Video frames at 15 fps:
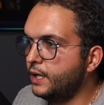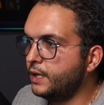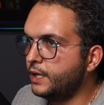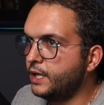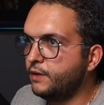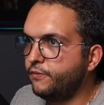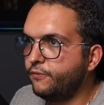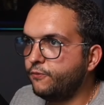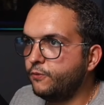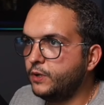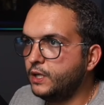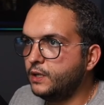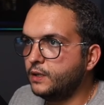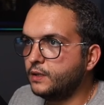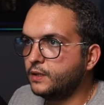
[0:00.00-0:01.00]
if
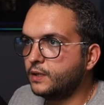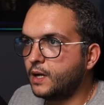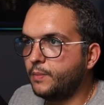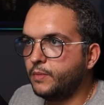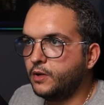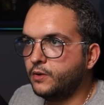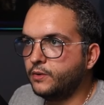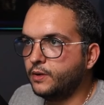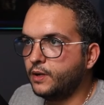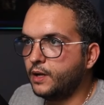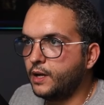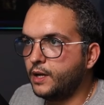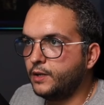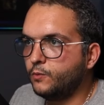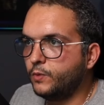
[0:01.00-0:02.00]
we come here
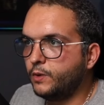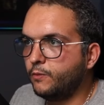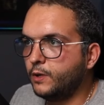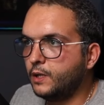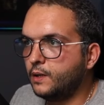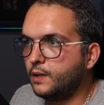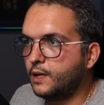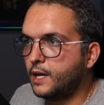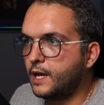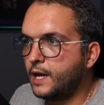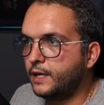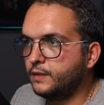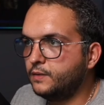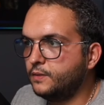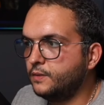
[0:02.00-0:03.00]
and we will
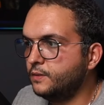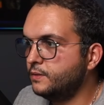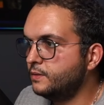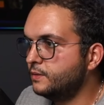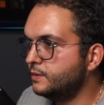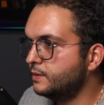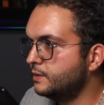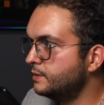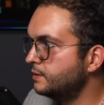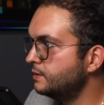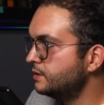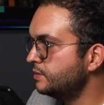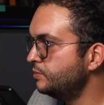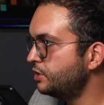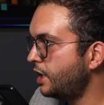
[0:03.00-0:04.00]
add
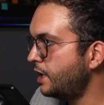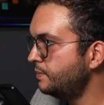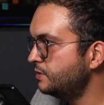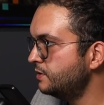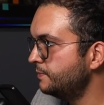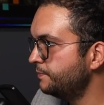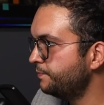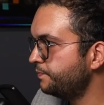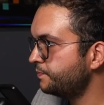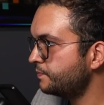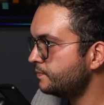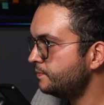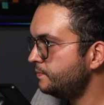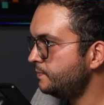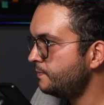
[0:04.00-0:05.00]
some shapes.
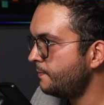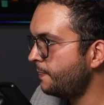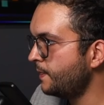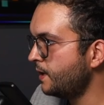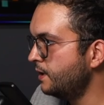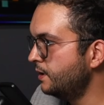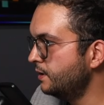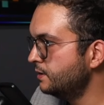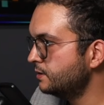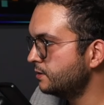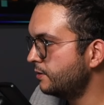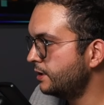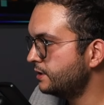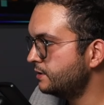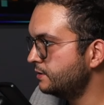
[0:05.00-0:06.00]
So
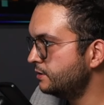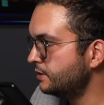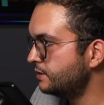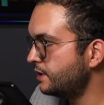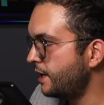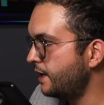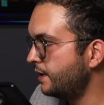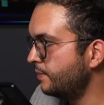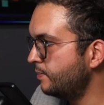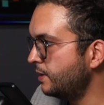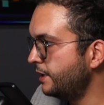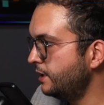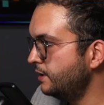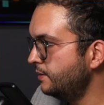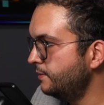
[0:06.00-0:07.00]
let's just add a
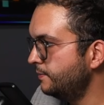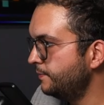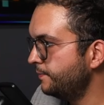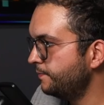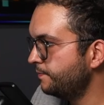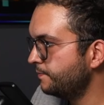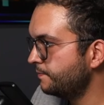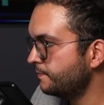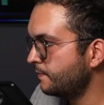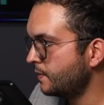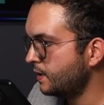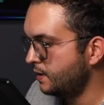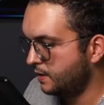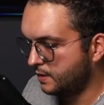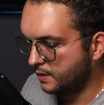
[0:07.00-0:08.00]
plane.
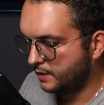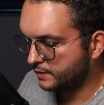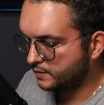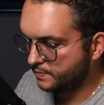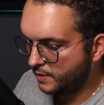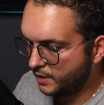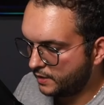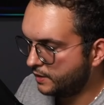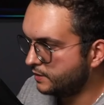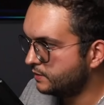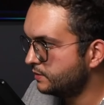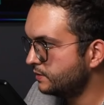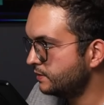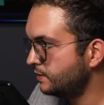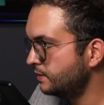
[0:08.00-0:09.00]
Let's make
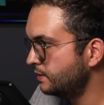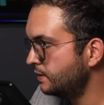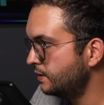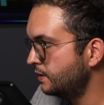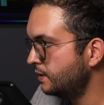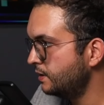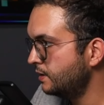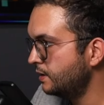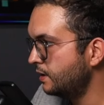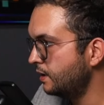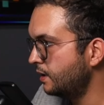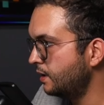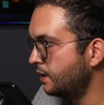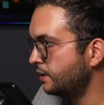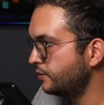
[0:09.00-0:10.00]
this
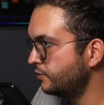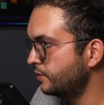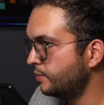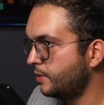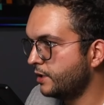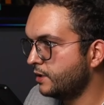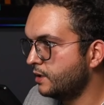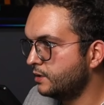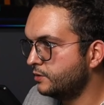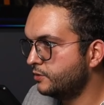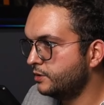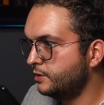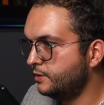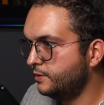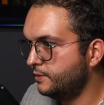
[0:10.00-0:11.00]
one hundred by one
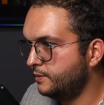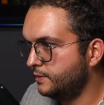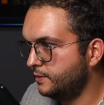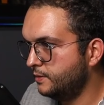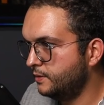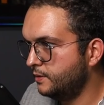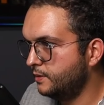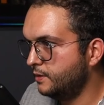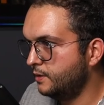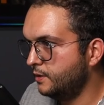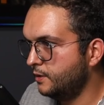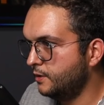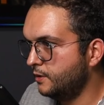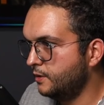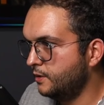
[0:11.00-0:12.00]
hundred.
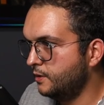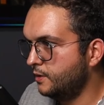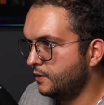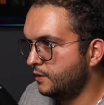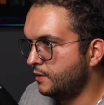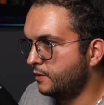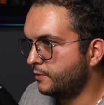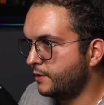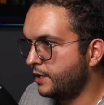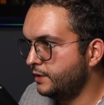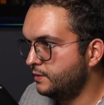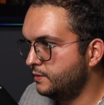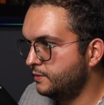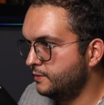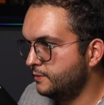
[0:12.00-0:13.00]
All
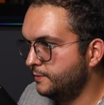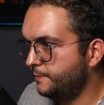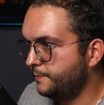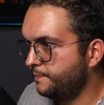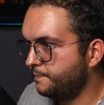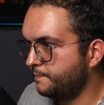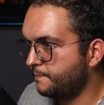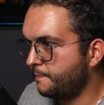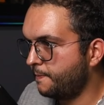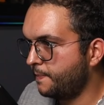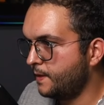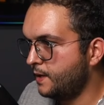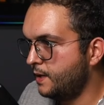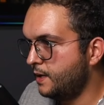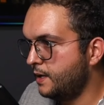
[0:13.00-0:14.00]
right.
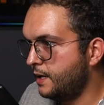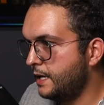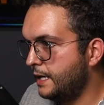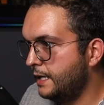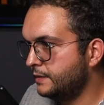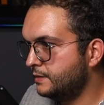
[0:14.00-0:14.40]
And let's